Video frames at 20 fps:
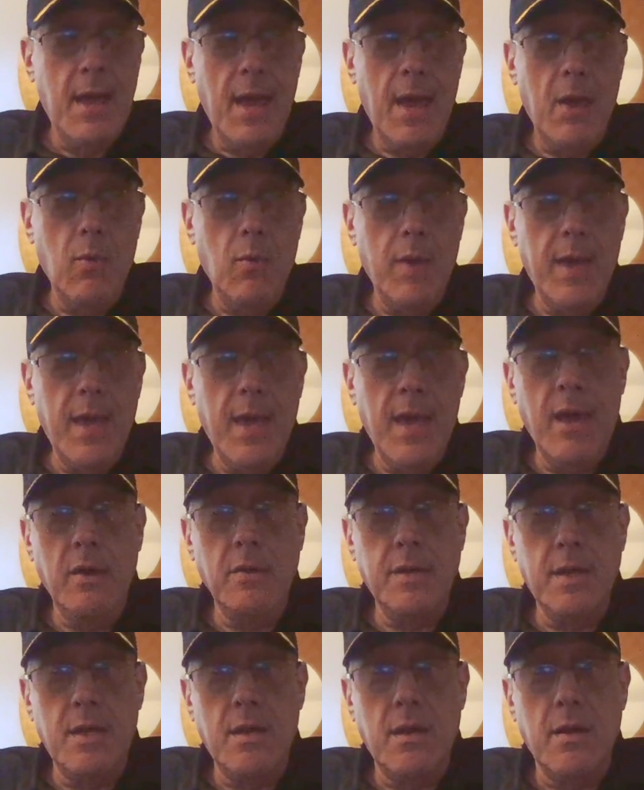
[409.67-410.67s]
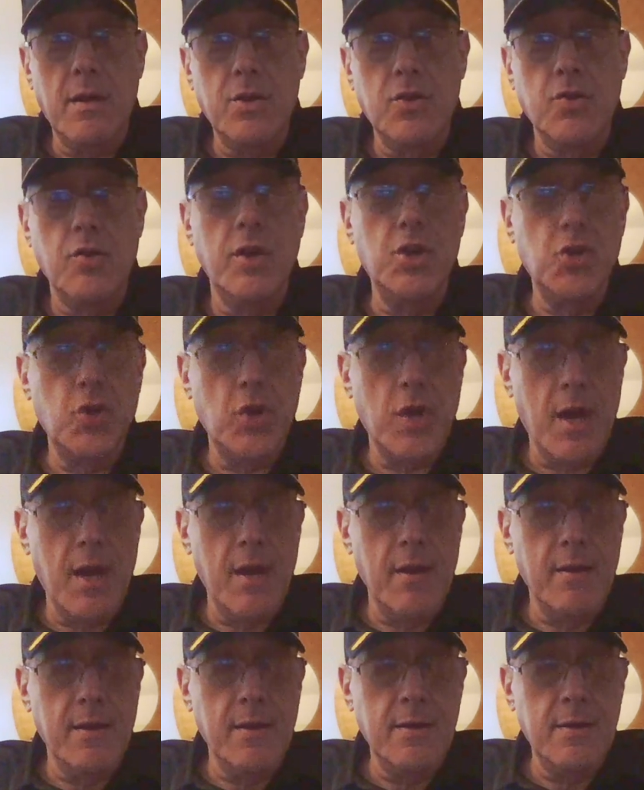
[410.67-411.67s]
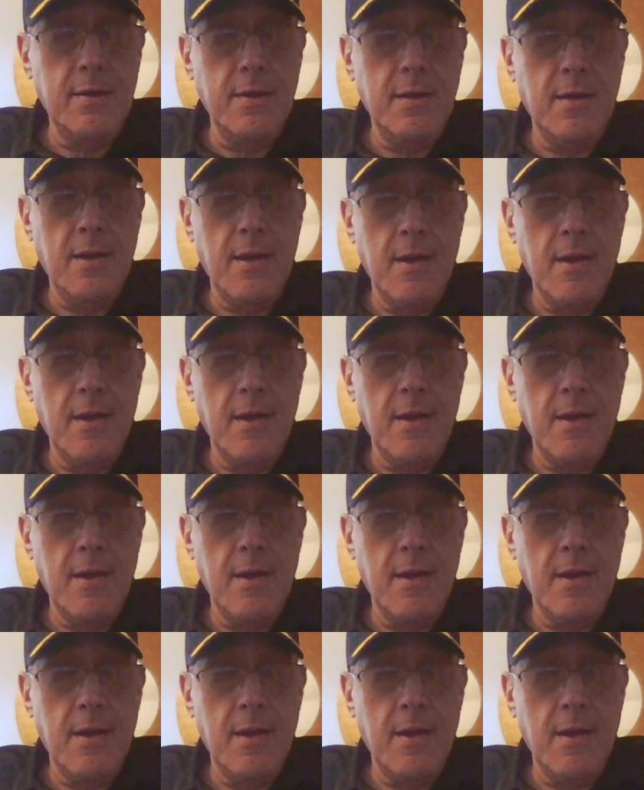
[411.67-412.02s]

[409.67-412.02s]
And we held it on Treasure Island.